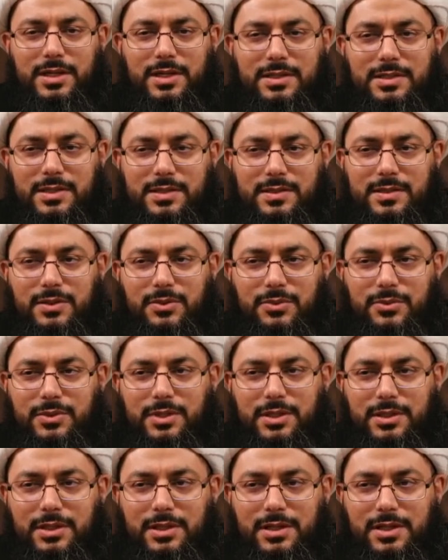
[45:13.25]
And we say
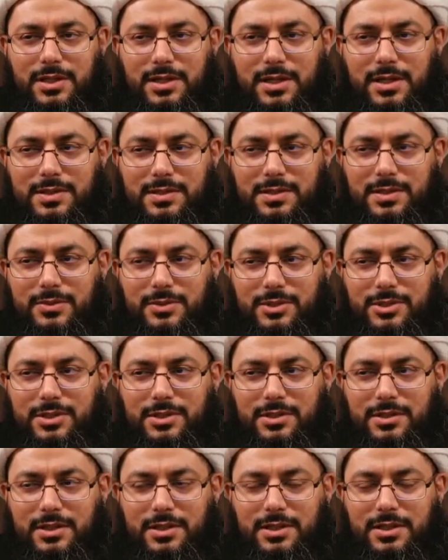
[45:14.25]
to them,
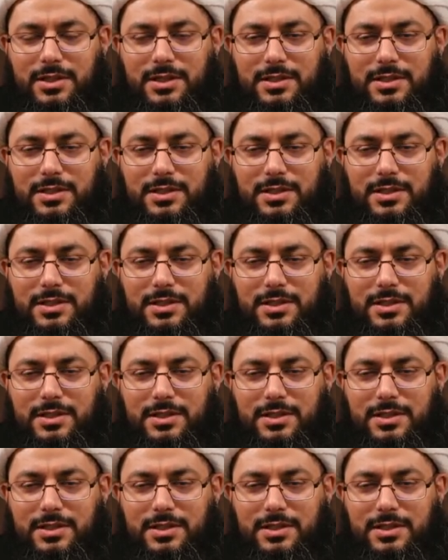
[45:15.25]
Do